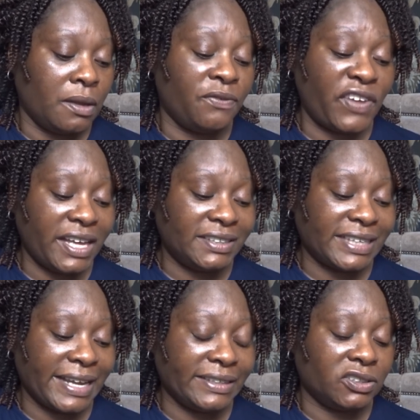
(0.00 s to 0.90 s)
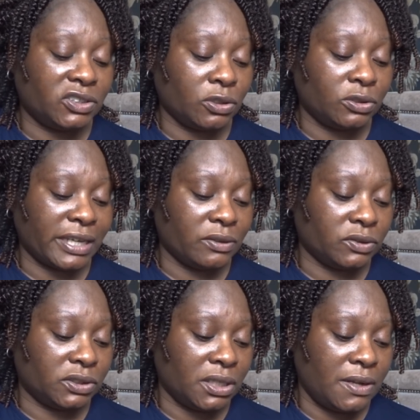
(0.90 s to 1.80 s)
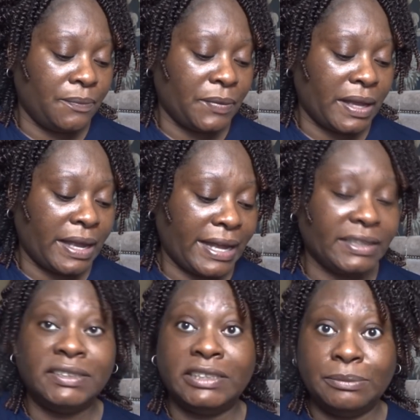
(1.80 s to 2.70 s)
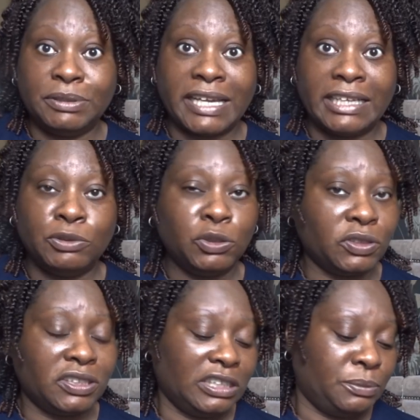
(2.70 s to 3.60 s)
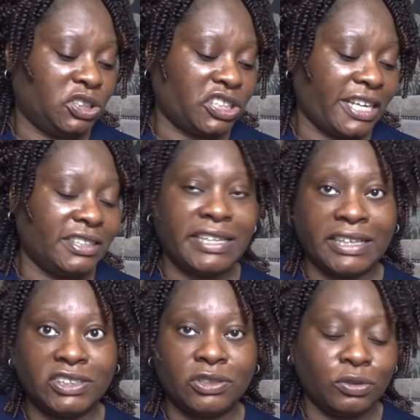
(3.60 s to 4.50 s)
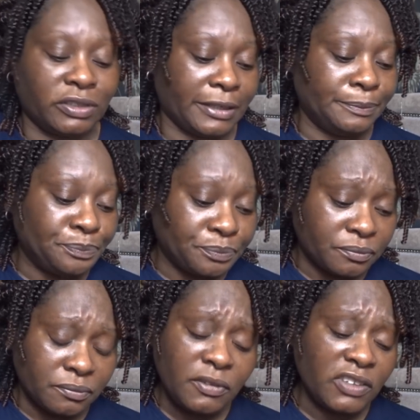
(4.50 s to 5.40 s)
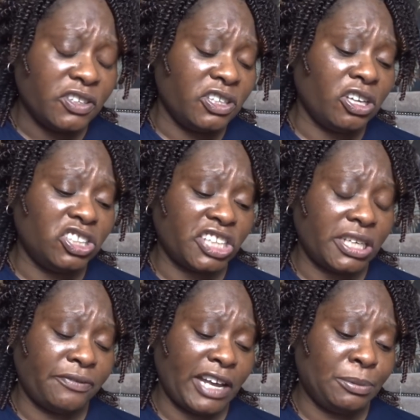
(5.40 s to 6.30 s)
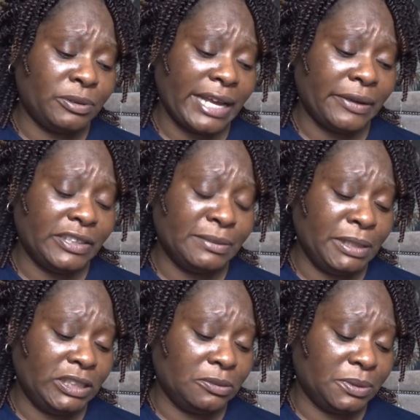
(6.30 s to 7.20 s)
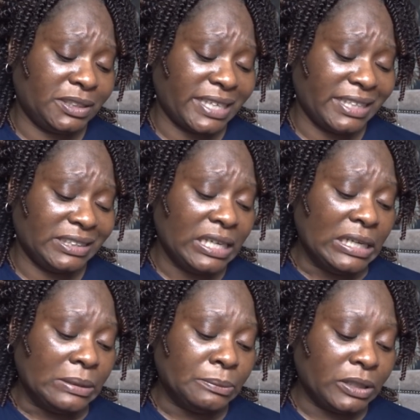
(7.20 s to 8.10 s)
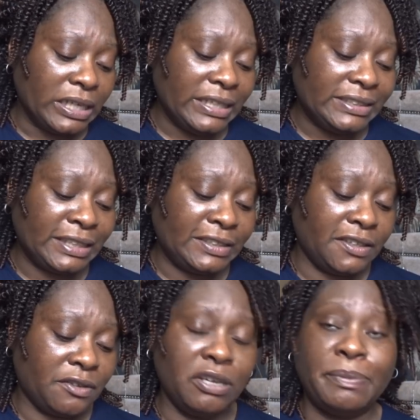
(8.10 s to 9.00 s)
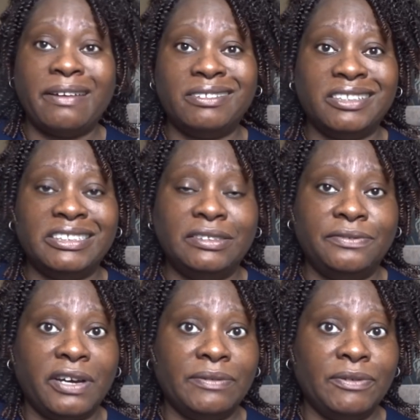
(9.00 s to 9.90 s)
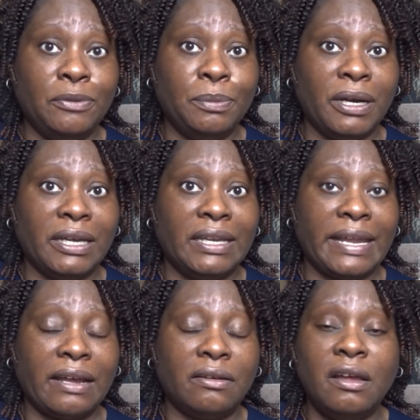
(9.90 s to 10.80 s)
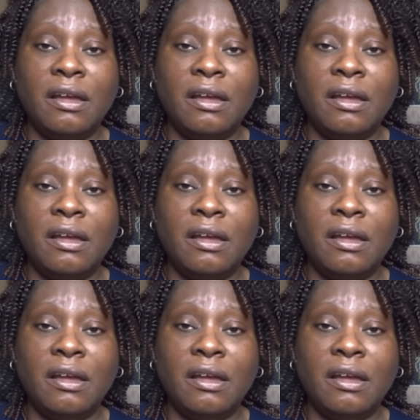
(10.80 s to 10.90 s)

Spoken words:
Fair sand, sold out. And deep sand, which was the deepest shade, and that's sold out. So the only shade available now is medium sand, but it is £63.95 if you buy it now.